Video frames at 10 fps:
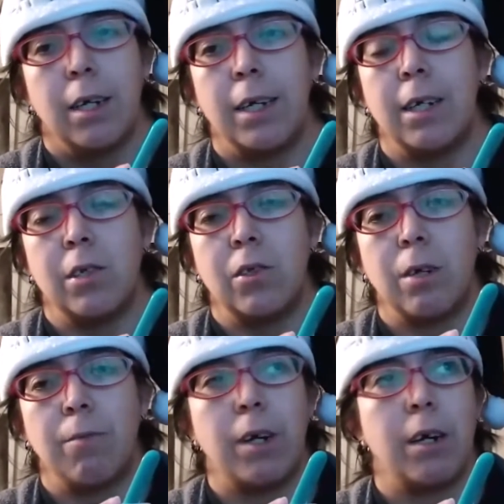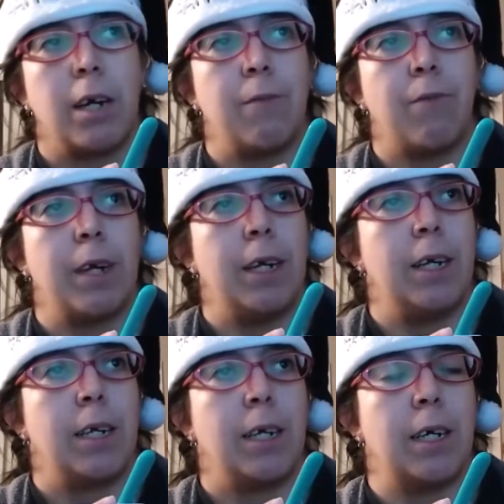And so far I've
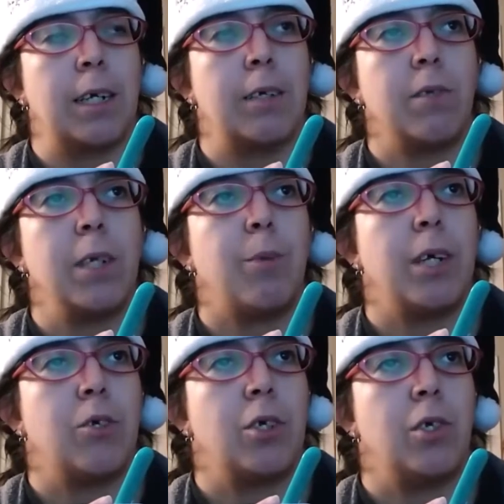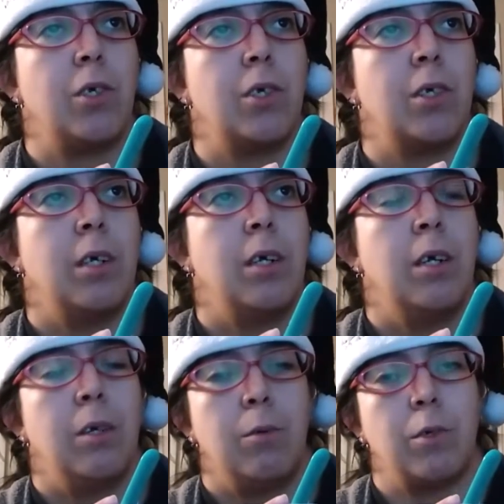read Guilty Pleasures,
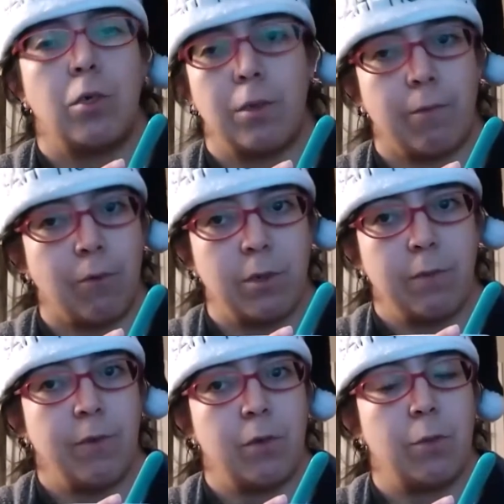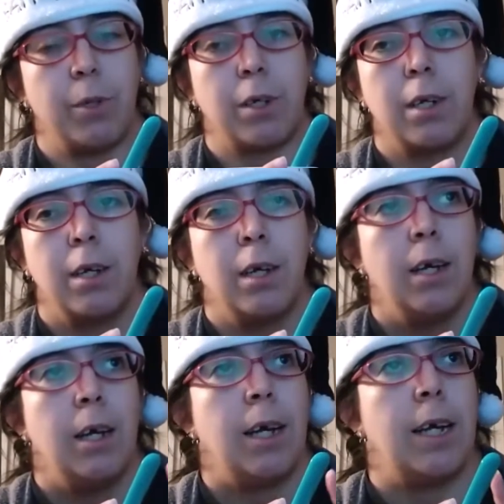which is of course the first book,
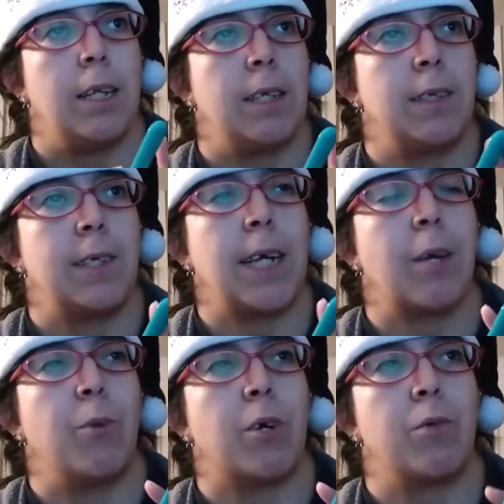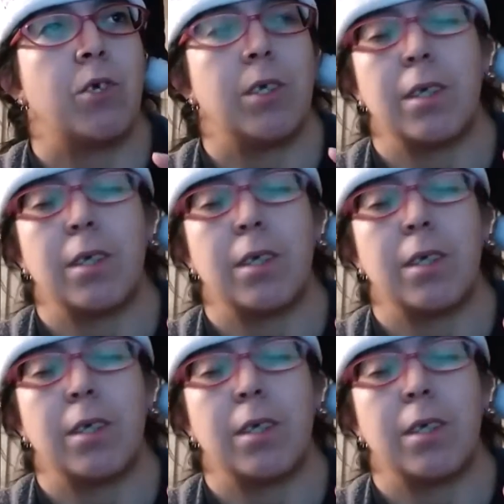and then the second book, which